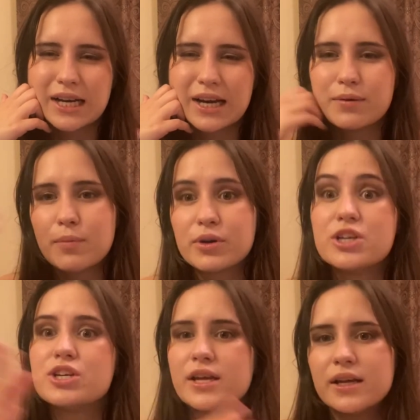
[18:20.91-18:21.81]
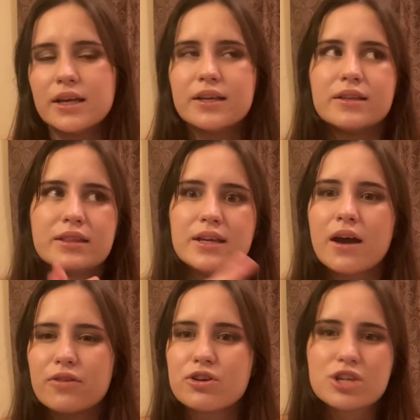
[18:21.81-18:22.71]
I appreciated the
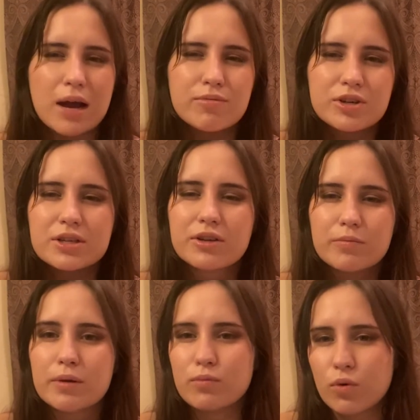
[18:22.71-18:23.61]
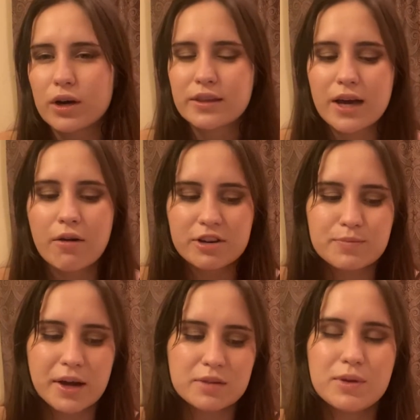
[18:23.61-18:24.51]
other chapters a little bit more in that
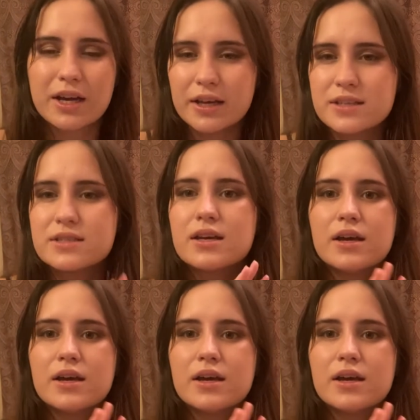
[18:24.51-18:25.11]
respect because